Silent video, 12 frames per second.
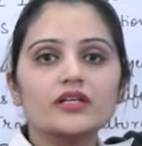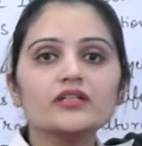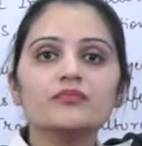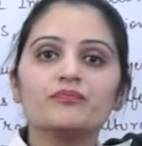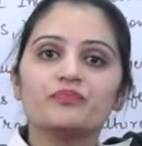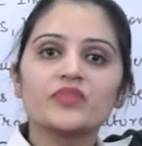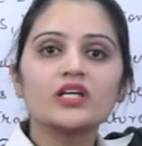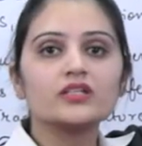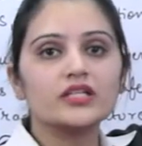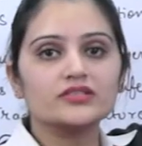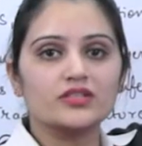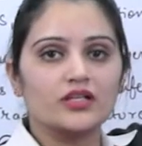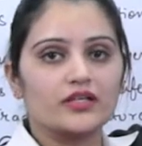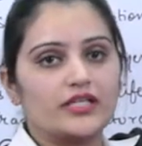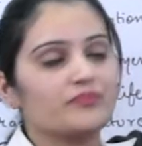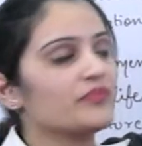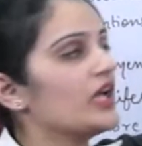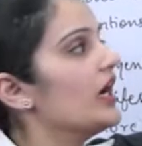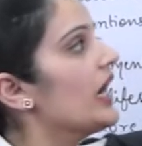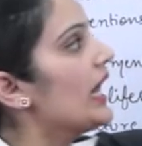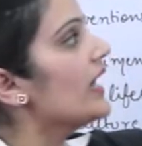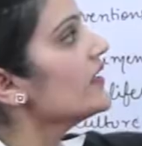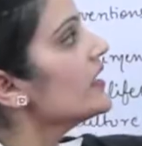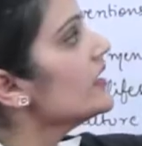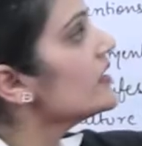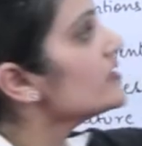in disagree. And in